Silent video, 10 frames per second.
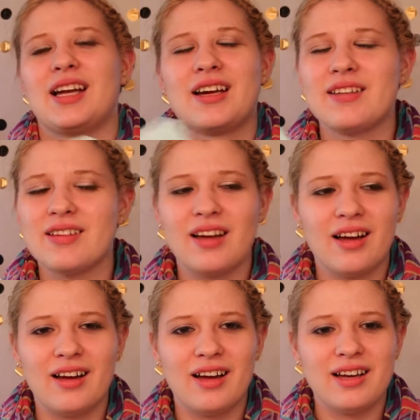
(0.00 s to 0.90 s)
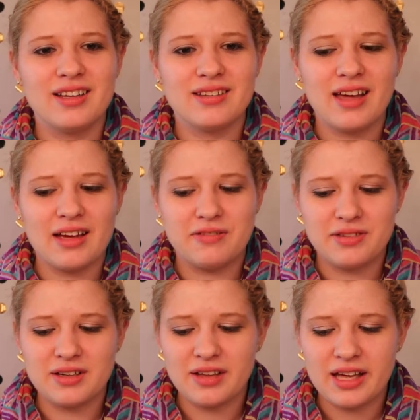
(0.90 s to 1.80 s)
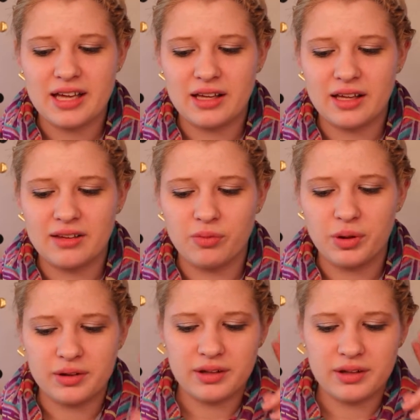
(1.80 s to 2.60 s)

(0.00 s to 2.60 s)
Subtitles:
Because honestly, I feel like it's one of